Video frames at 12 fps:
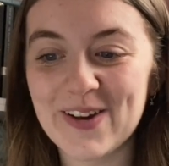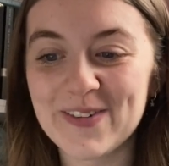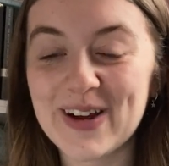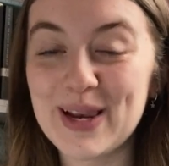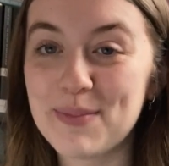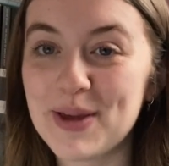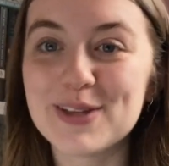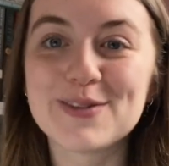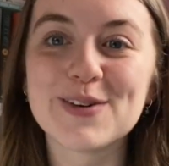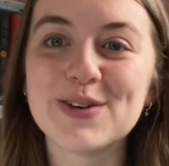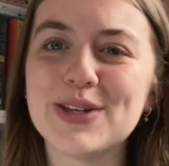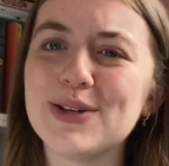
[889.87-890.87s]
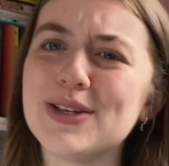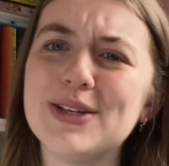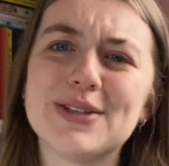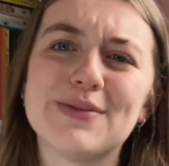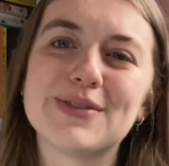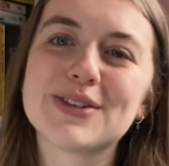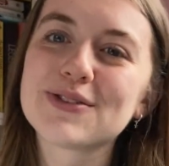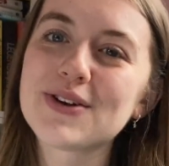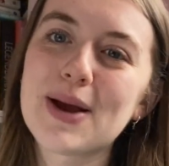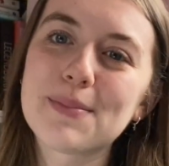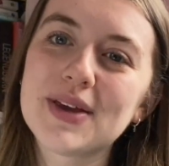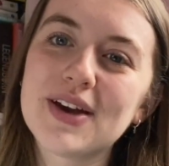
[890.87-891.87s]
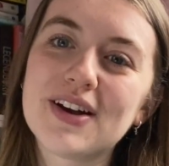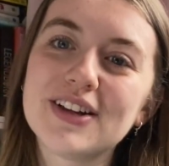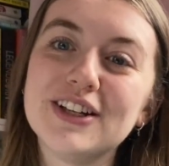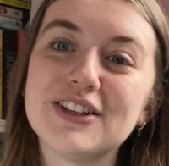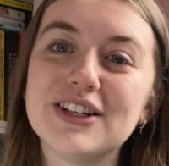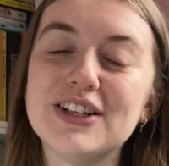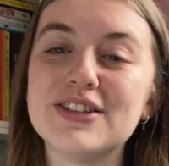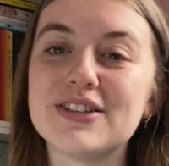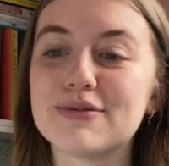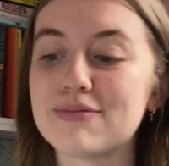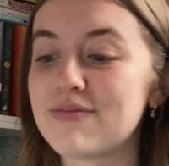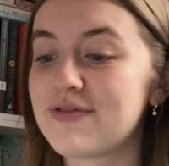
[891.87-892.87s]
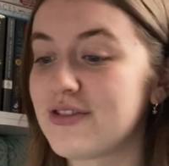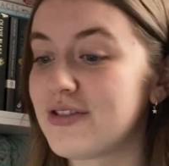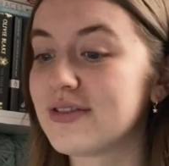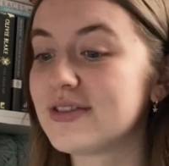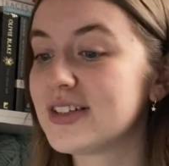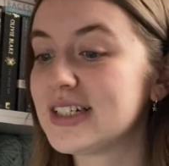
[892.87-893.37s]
are really beautiful you can use them for scrap yarn you can use them for